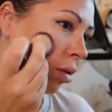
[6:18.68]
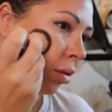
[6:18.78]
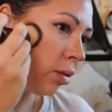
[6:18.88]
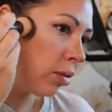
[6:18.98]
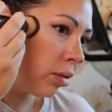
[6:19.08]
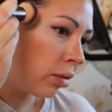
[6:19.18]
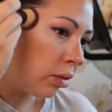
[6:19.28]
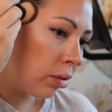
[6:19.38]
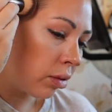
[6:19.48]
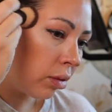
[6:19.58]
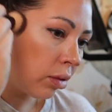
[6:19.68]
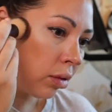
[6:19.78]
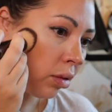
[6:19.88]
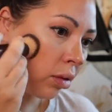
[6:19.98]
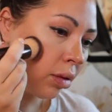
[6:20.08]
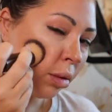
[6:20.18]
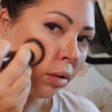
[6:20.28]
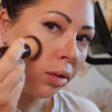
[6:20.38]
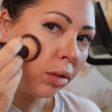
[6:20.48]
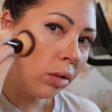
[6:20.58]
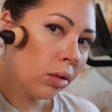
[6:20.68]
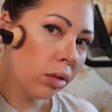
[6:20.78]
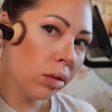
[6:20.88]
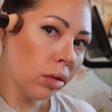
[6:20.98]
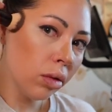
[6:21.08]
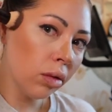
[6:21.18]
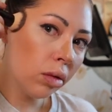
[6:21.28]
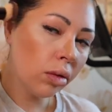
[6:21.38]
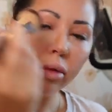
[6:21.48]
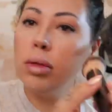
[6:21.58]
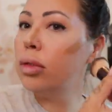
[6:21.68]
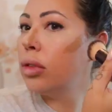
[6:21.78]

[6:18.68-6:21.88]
[no speech]